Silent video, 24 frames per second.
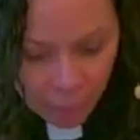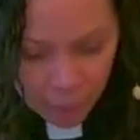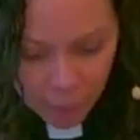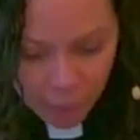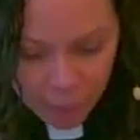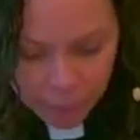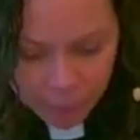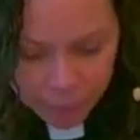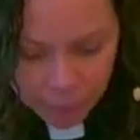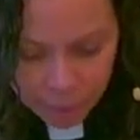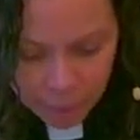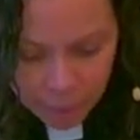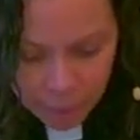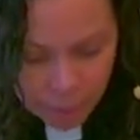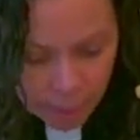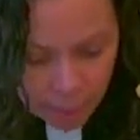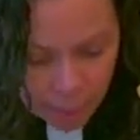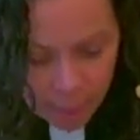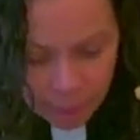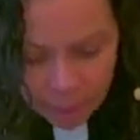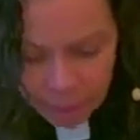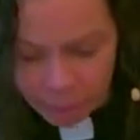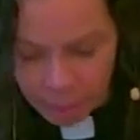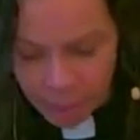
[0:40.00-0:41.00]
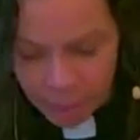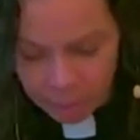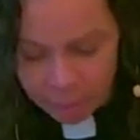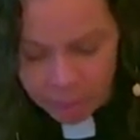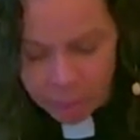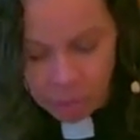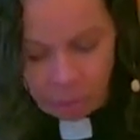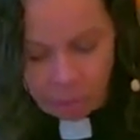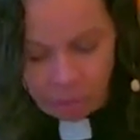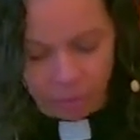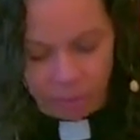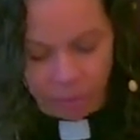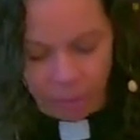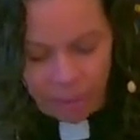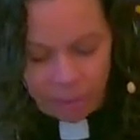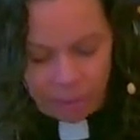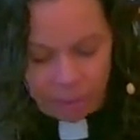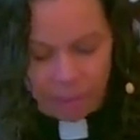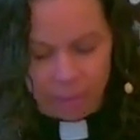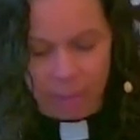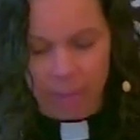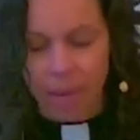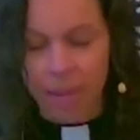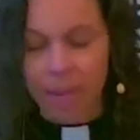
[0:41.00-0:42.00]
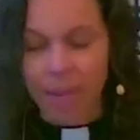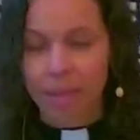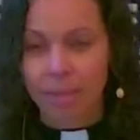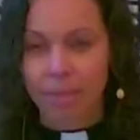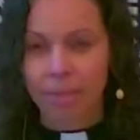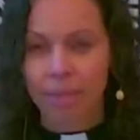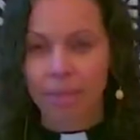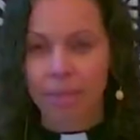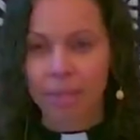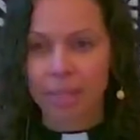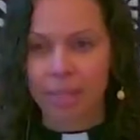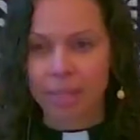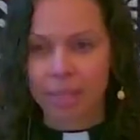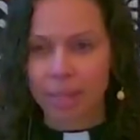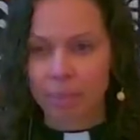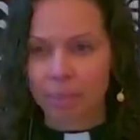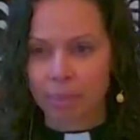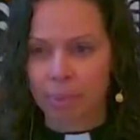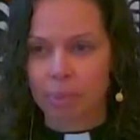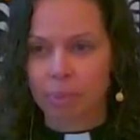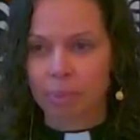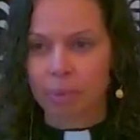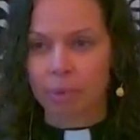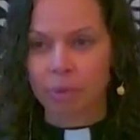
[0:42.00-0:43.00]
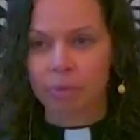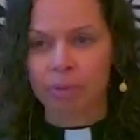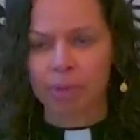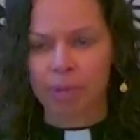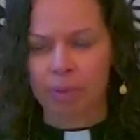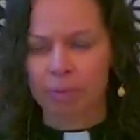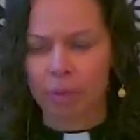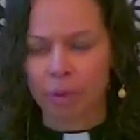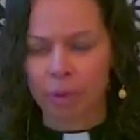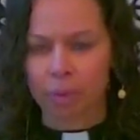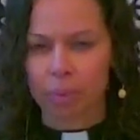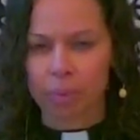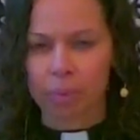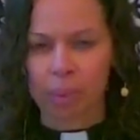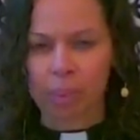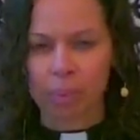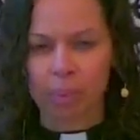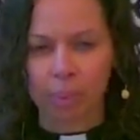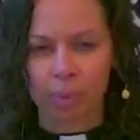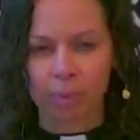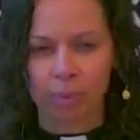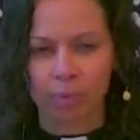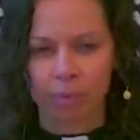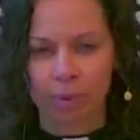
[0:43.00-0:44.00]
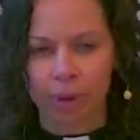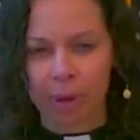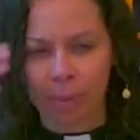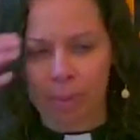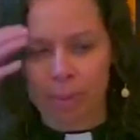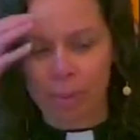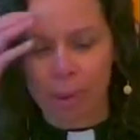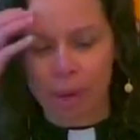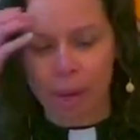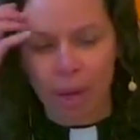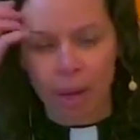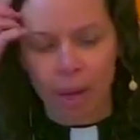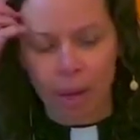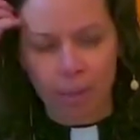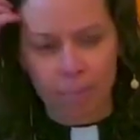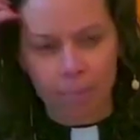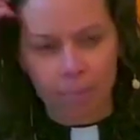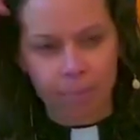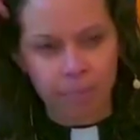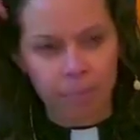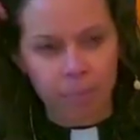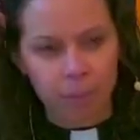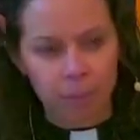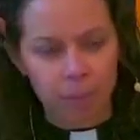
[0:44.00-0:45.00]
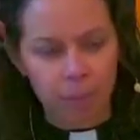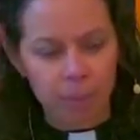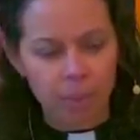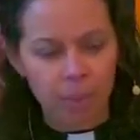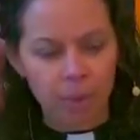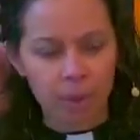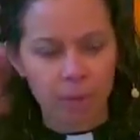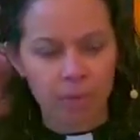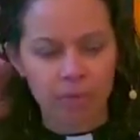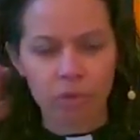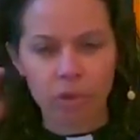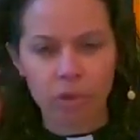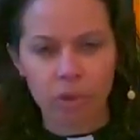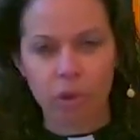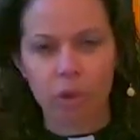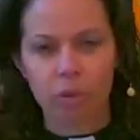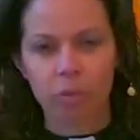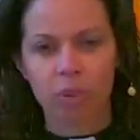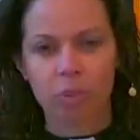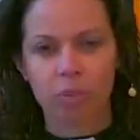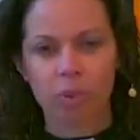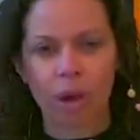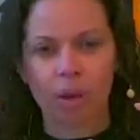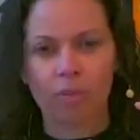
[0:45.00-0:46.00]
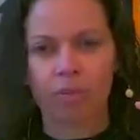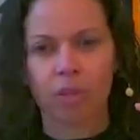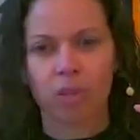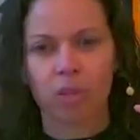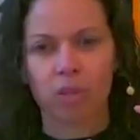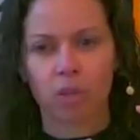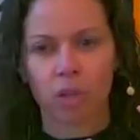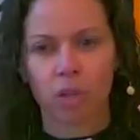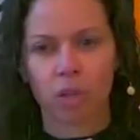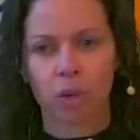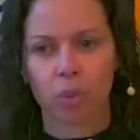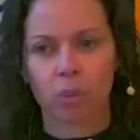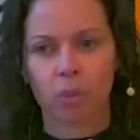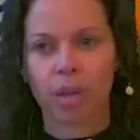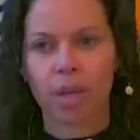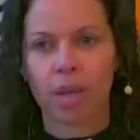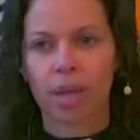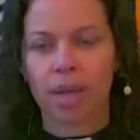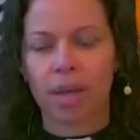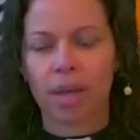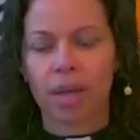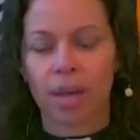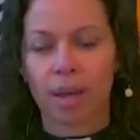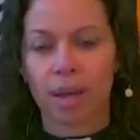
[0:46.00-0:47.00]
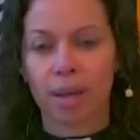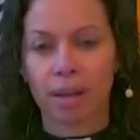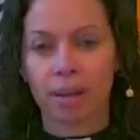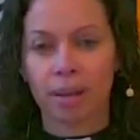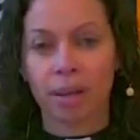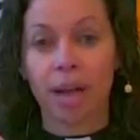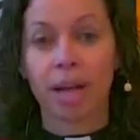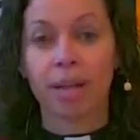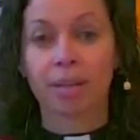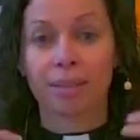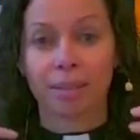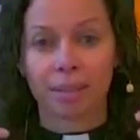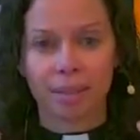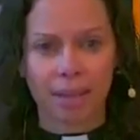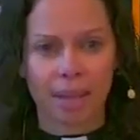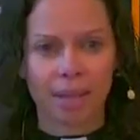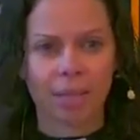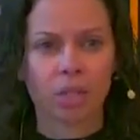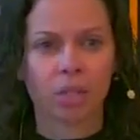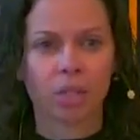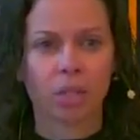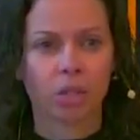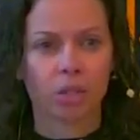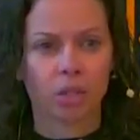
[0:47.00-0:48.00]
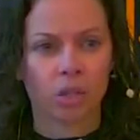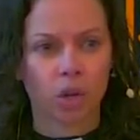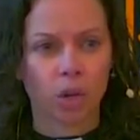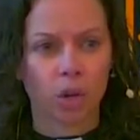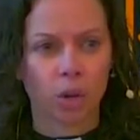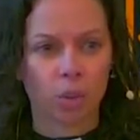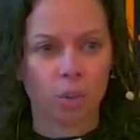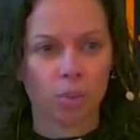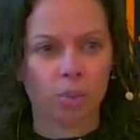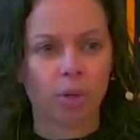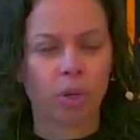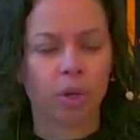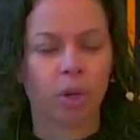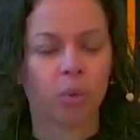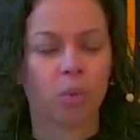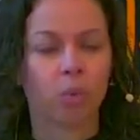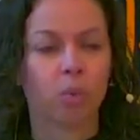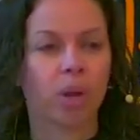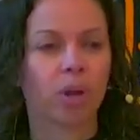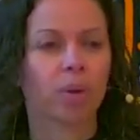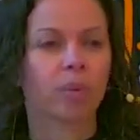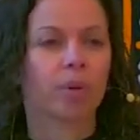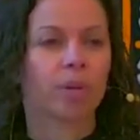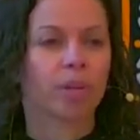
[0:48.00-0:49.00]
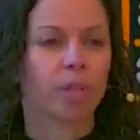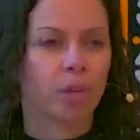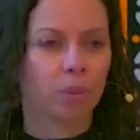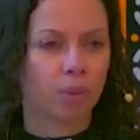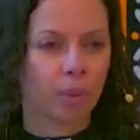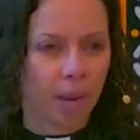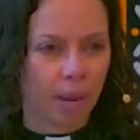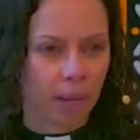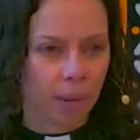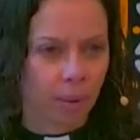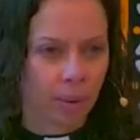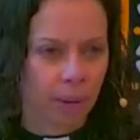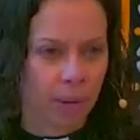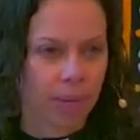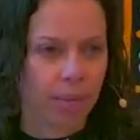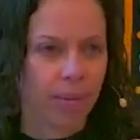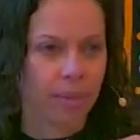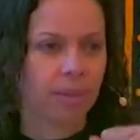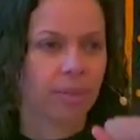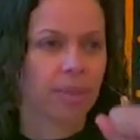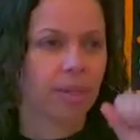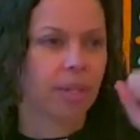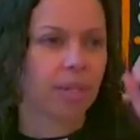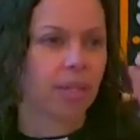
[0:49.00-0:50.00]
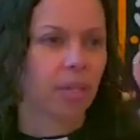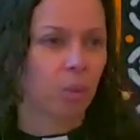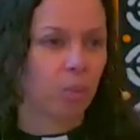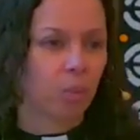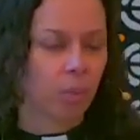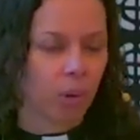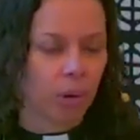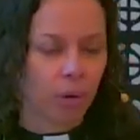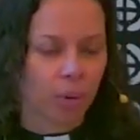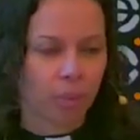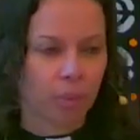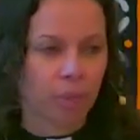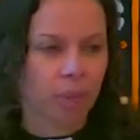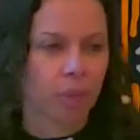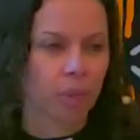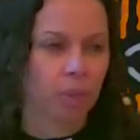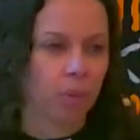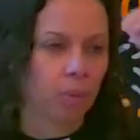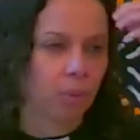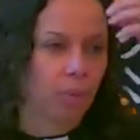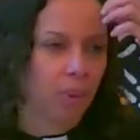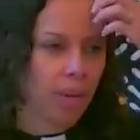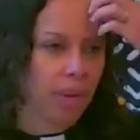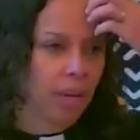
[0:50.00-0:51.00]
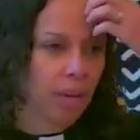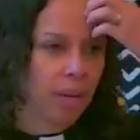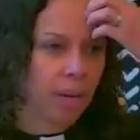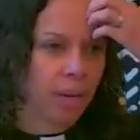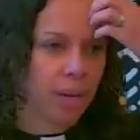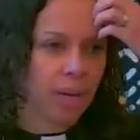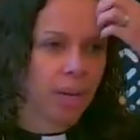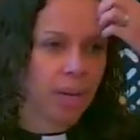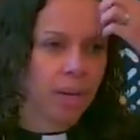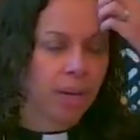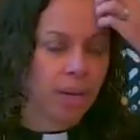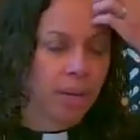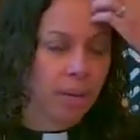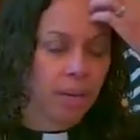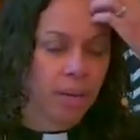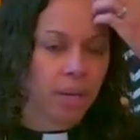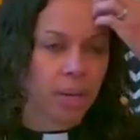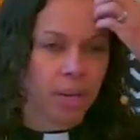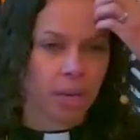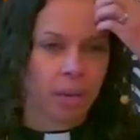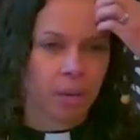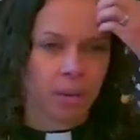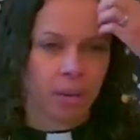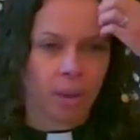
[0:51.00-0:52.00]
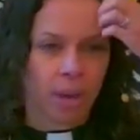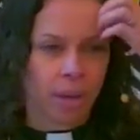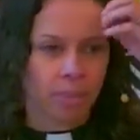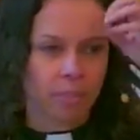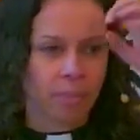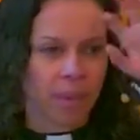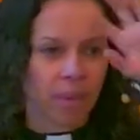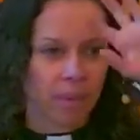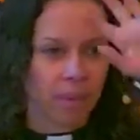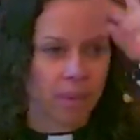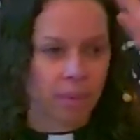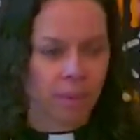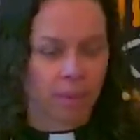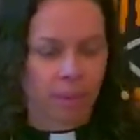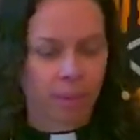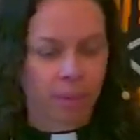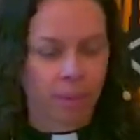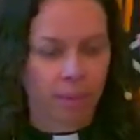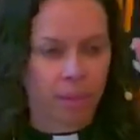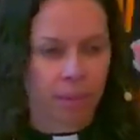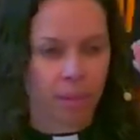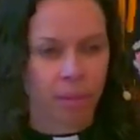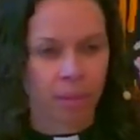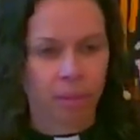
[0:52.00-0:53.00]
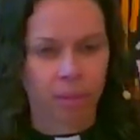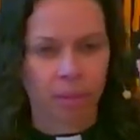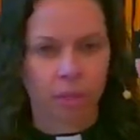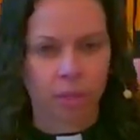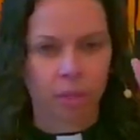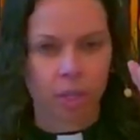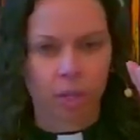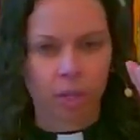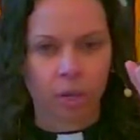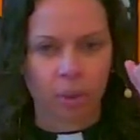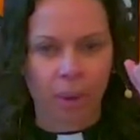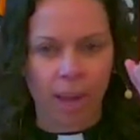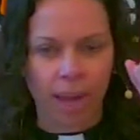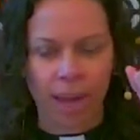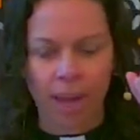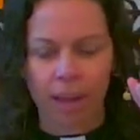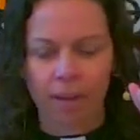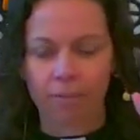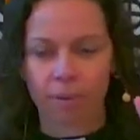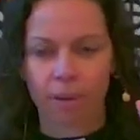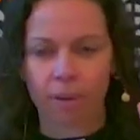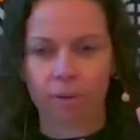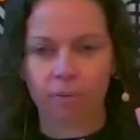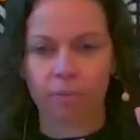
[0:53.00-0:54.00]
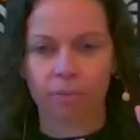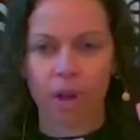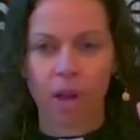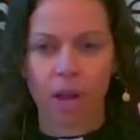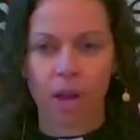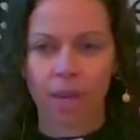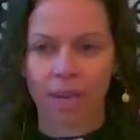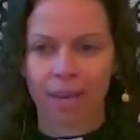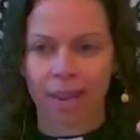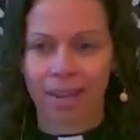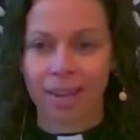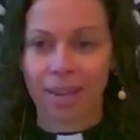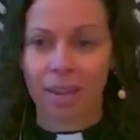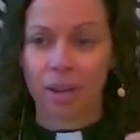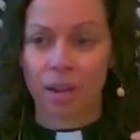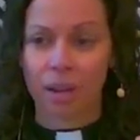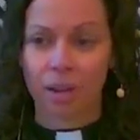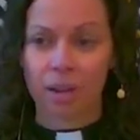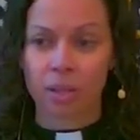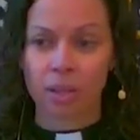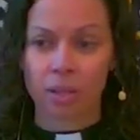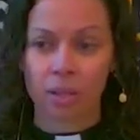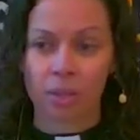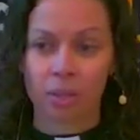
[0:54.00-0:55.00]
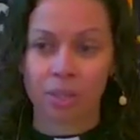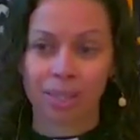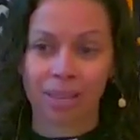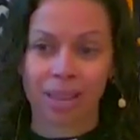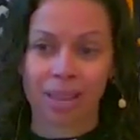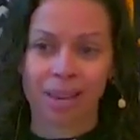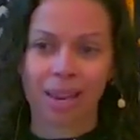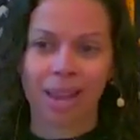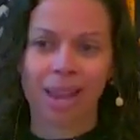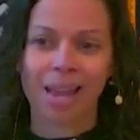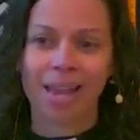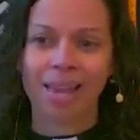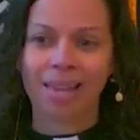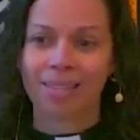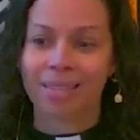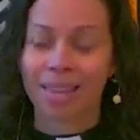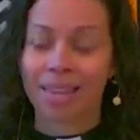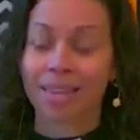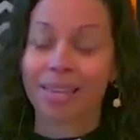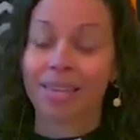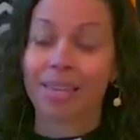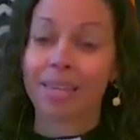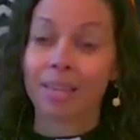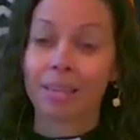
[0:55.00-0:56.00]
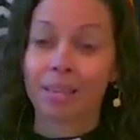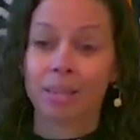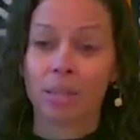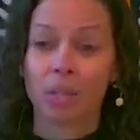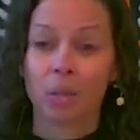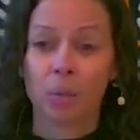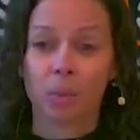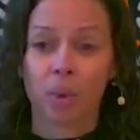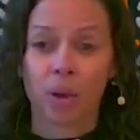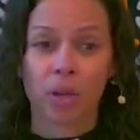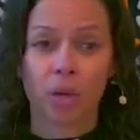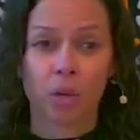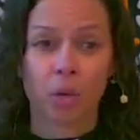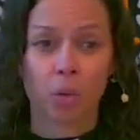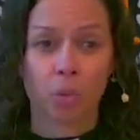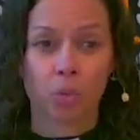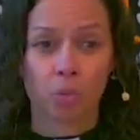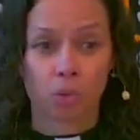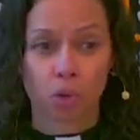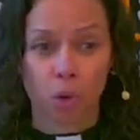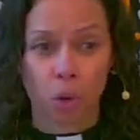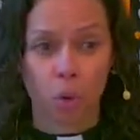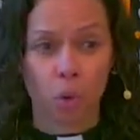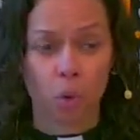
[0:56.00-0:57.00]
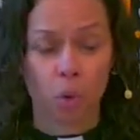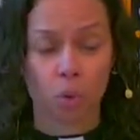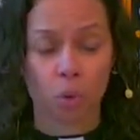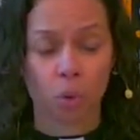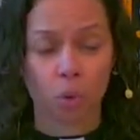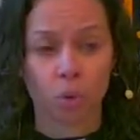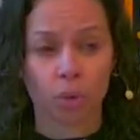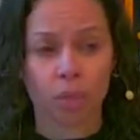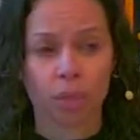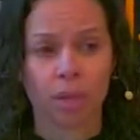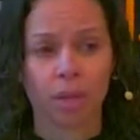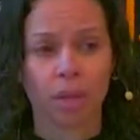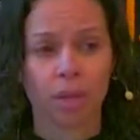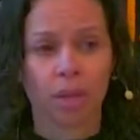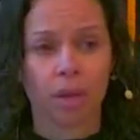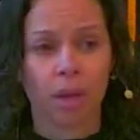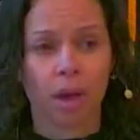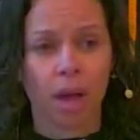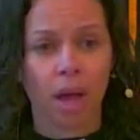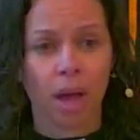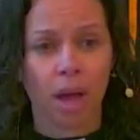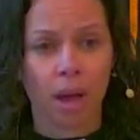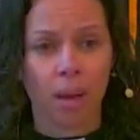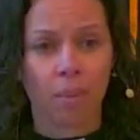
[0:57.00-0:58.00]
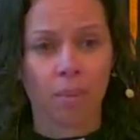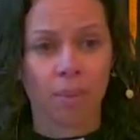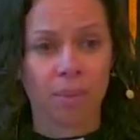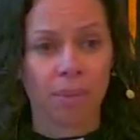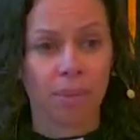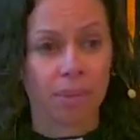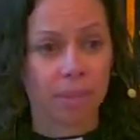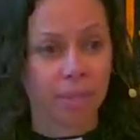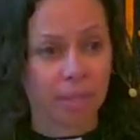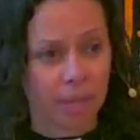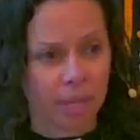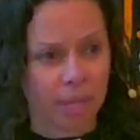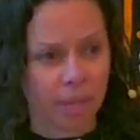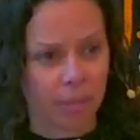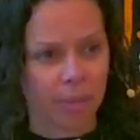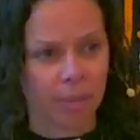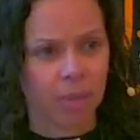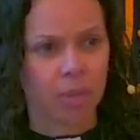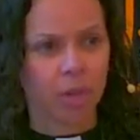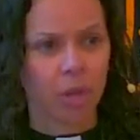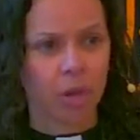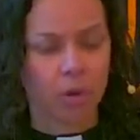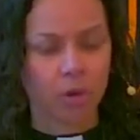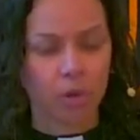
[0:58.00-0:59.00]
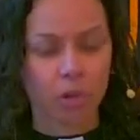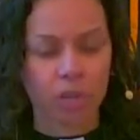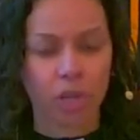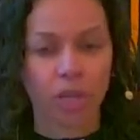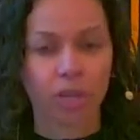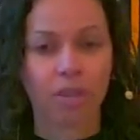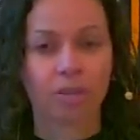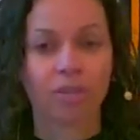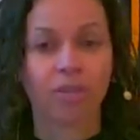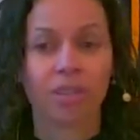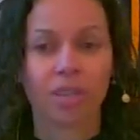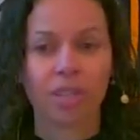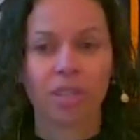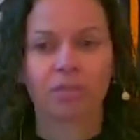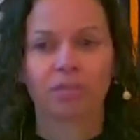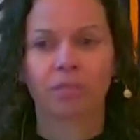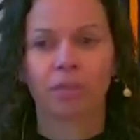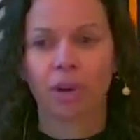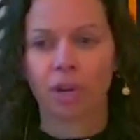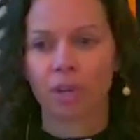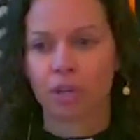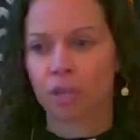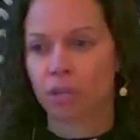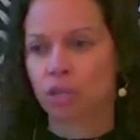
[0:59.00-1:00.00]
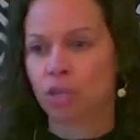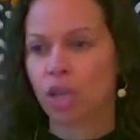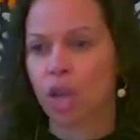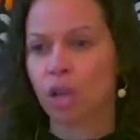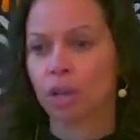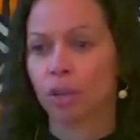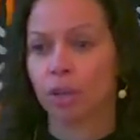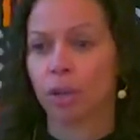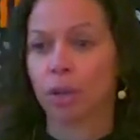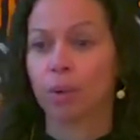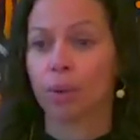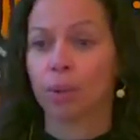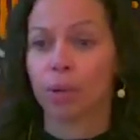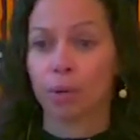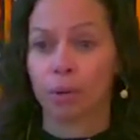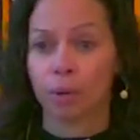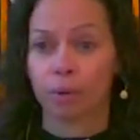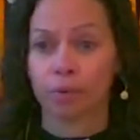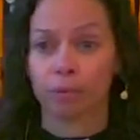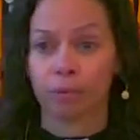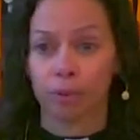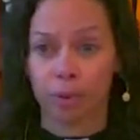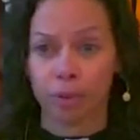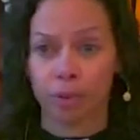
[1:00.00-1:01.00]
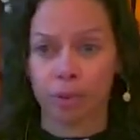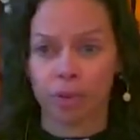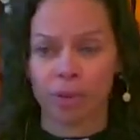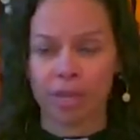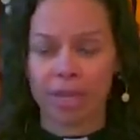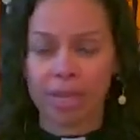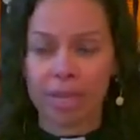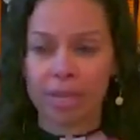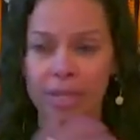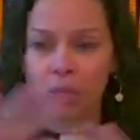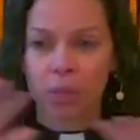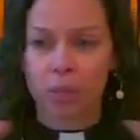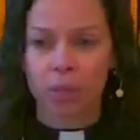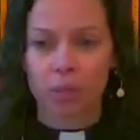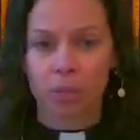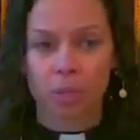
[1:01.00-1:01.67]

you know, it's, again, the mountains are flattened, the deep moves. If you'll remember from um, the book of Job, the prophet Job, God says to Job, you know, where were you when I created this, and where were you when, you know, I made the the doe have her fawn? And he also said that he's the one who told um, the deep, the ocean, this far you shall go and no further.